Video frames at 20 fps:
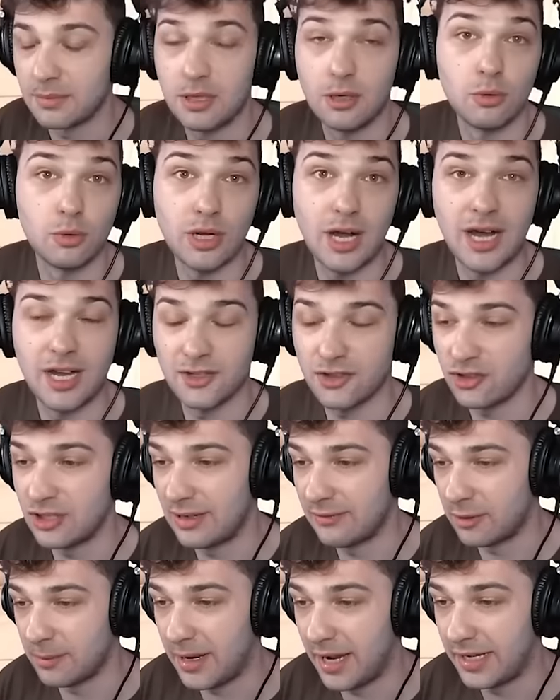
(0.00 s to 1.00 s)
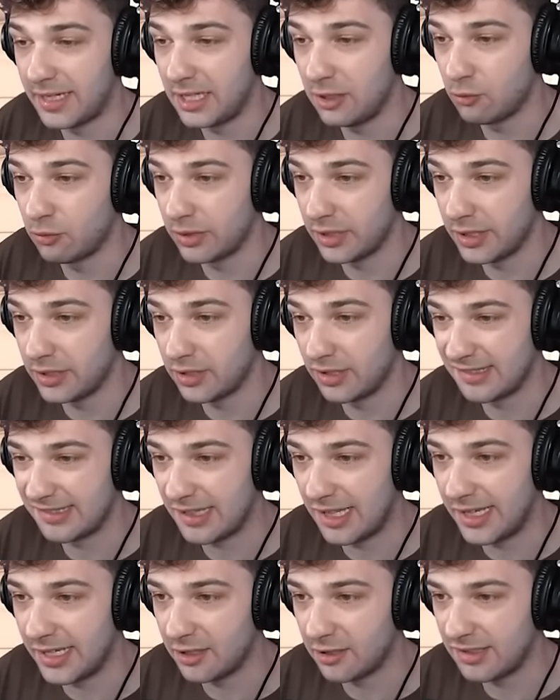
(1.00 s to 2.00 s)
Oh gosh, never mind. He really does
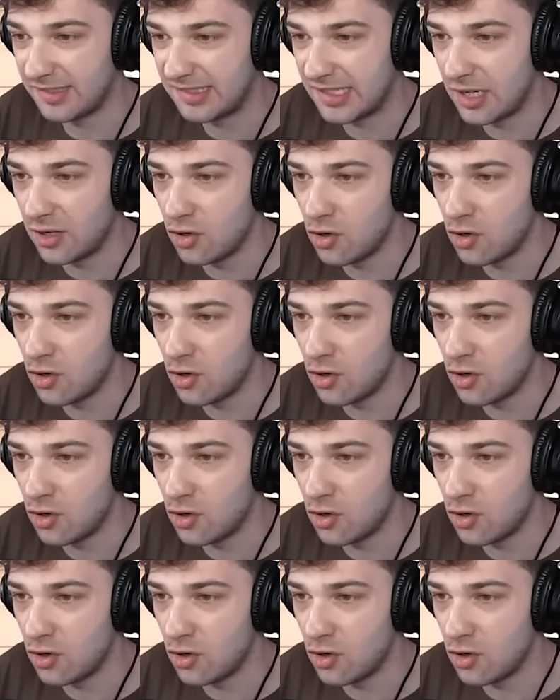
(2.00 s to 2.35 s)
like her. He said,